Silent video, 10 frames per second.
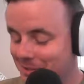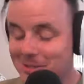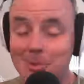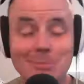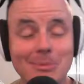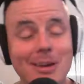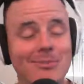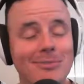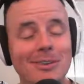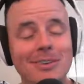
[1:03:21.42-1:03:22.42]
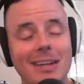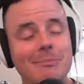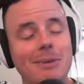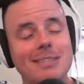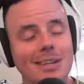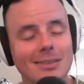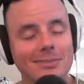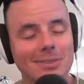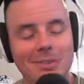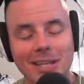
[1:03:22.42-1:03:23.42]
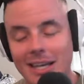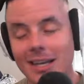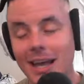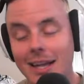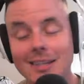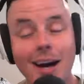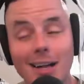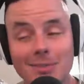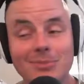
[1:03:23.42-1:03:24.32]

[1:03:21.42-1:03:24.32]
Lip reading: storing my phone and my cell phone and an olive